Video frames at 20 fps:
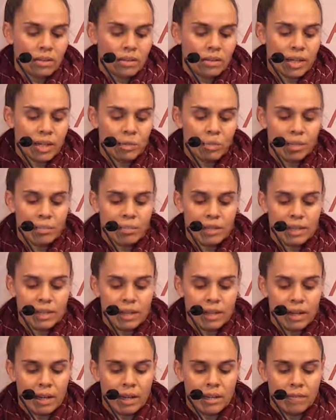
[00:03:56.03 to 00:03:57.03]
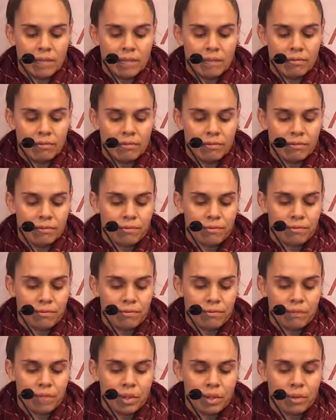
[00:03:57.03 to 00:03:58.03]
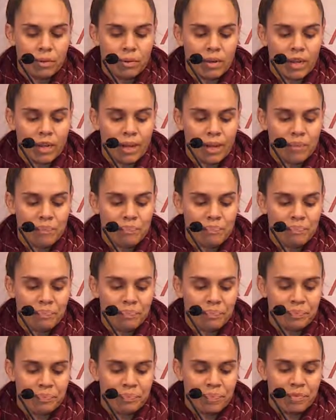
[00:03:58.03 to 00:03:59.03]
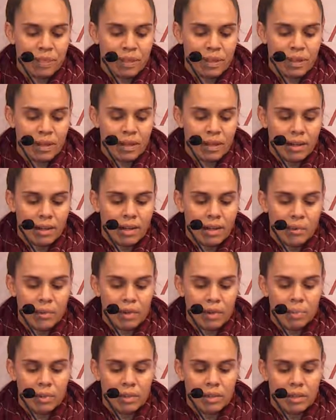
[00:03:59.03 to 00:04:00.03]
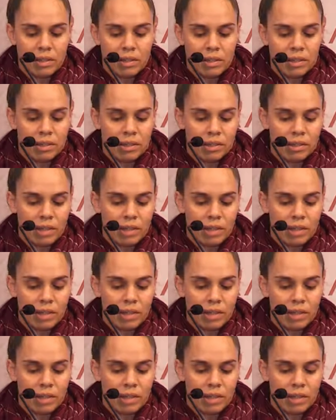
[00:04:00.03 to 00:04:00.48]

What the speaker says: deep appreciation of who I am, and now in a position to